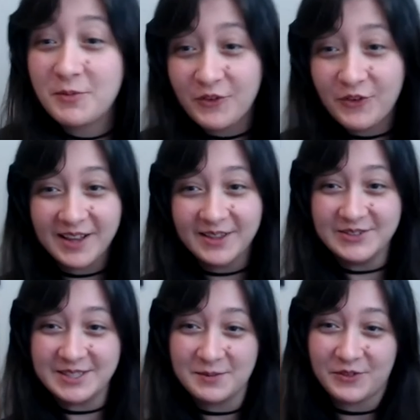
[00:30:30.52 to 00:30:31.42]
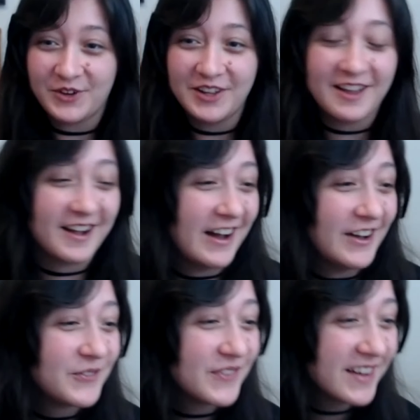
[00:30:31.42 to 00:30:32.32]
before I lose you, before you log
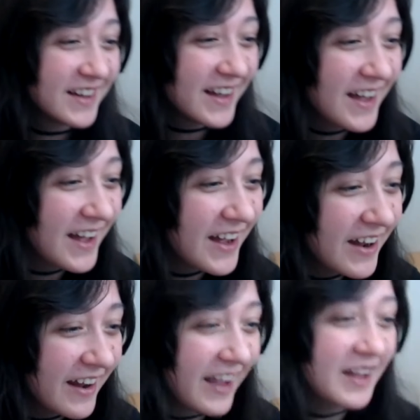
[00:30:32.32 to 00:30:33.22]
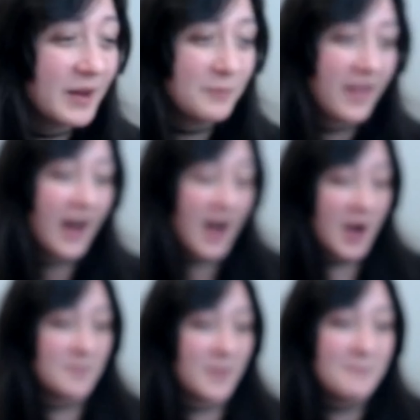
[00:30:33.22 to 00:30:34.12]
off. All right.
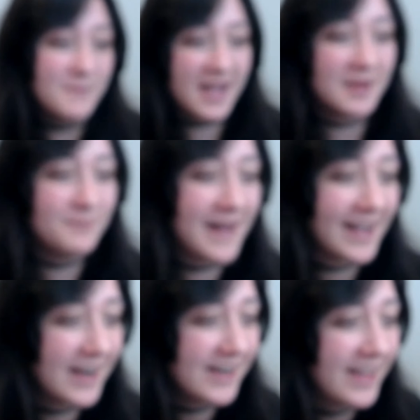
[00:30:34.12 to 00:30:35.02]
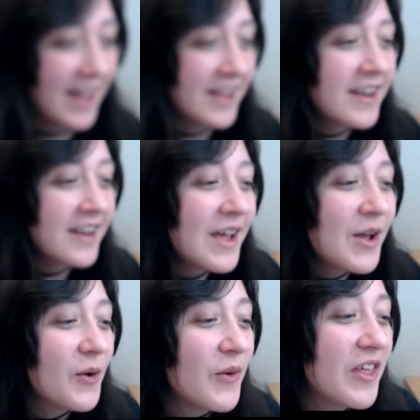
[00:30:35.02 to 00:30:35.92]
Megan, back at it again
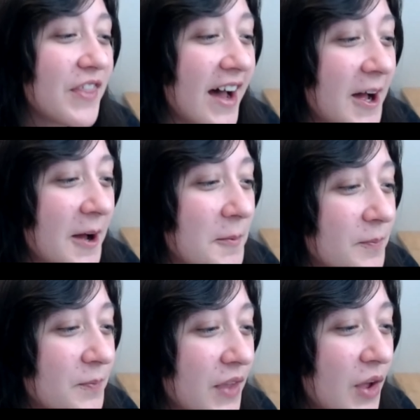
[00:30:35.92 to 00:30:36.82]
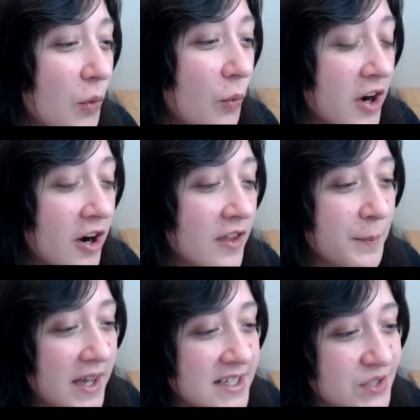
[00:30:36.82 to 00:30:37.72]
with what are the
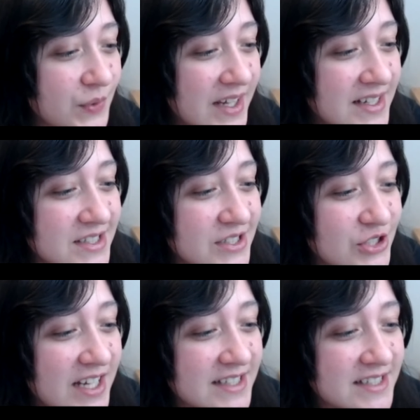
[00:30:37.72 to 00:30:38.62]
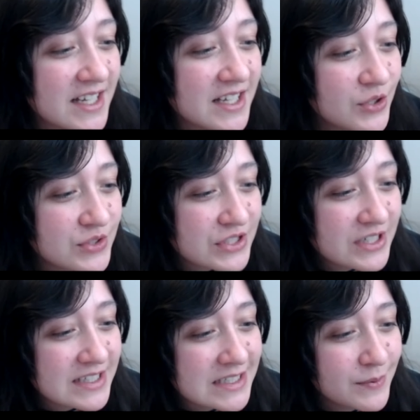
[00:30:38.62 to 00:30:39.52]
best ways to test a
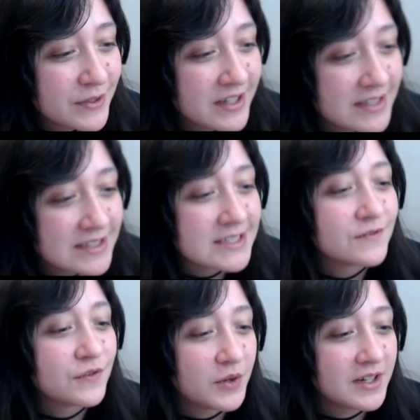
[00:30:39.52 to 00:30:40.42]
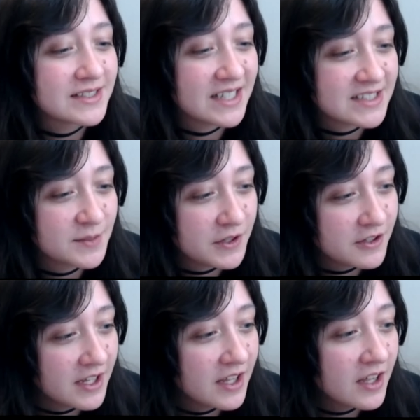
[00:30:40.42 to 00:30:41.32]
user experience for
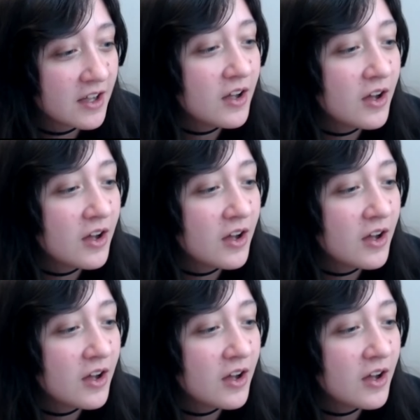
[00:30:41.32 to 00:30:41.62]
accessibility?